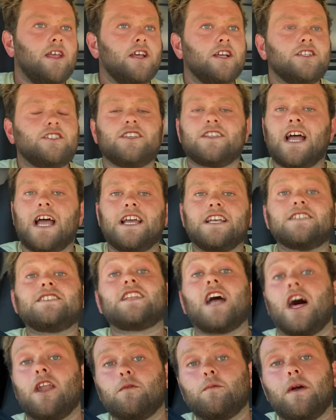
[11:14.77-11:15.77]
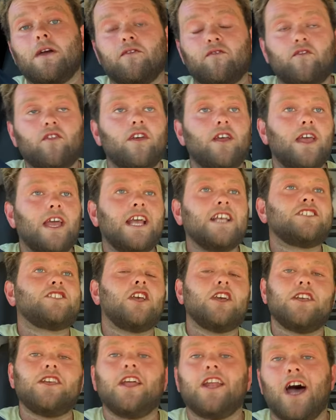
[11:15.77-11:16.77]
today is done with. It's
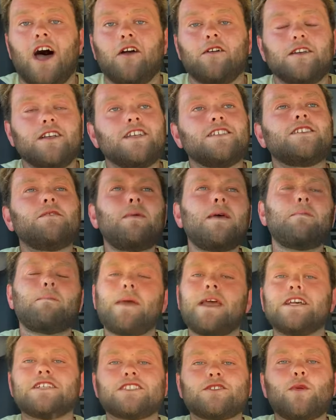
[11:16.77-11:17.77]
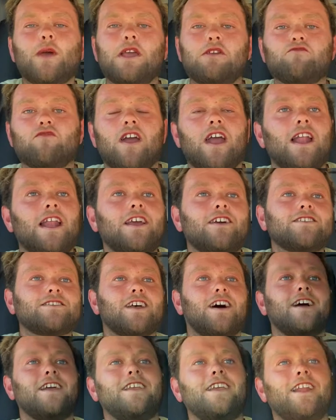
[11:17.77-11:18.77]
good, you know, it's a bit bittersweet really, because
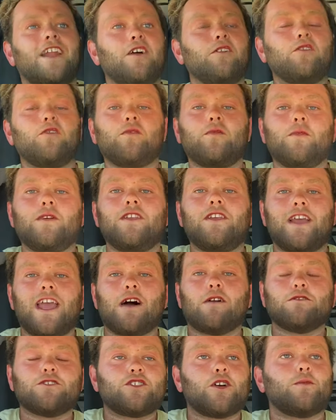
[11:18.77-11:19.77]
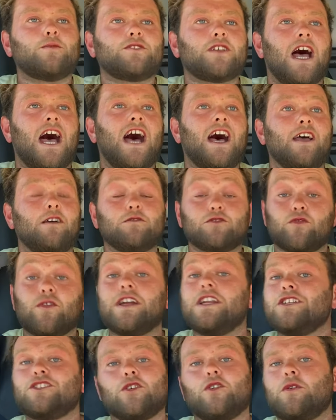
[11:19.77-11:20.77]
like, you know, when you get on jobs like that, it was a
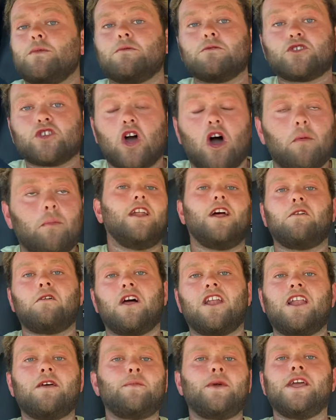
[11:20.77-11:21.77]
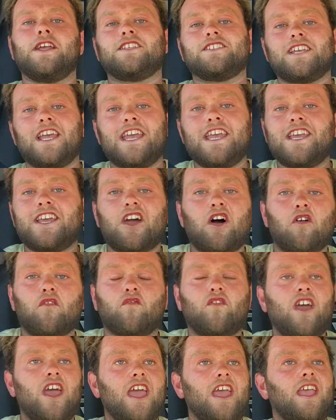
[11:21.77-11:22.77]
really enjoyable job. You know, unlimited tea,
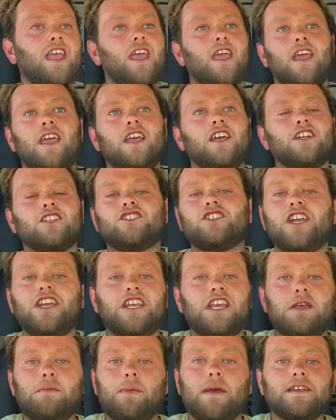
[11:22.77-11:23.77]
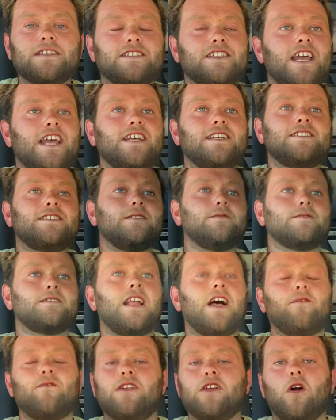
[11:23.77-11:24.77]
coffee, cheeky biscuits, it was
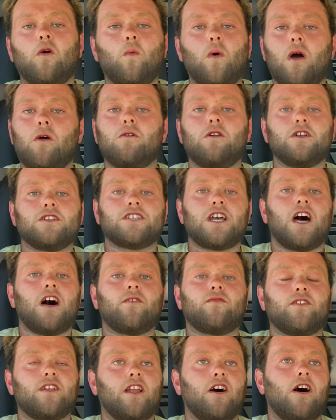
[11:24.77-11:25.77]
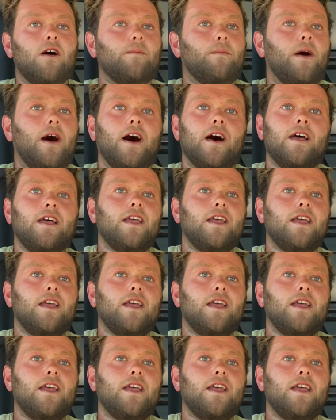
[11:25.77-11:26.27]
lovely, got well looked after like, but